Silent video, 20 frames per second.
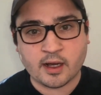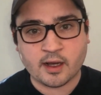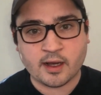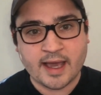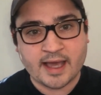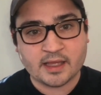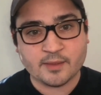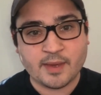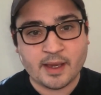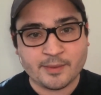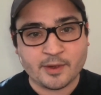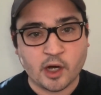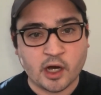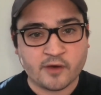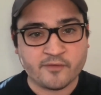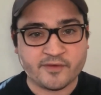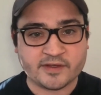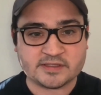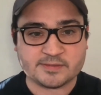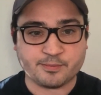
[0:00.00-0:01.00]
Alabama
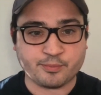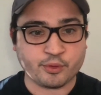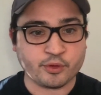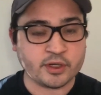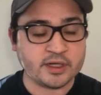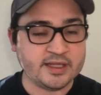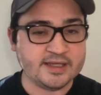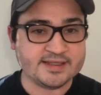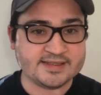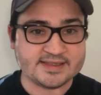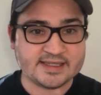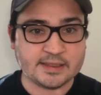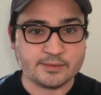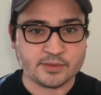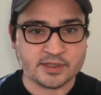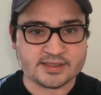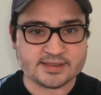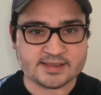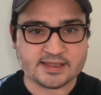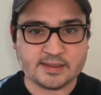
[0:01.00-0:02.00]
offense pretty
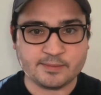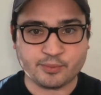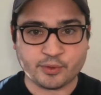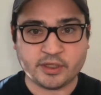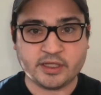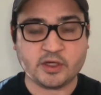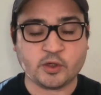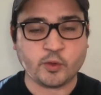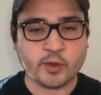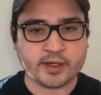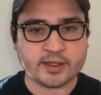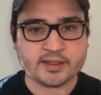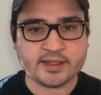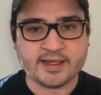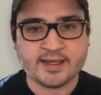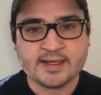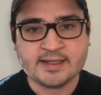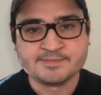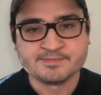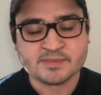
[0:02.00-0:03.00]
seamlessly, pretty quickly.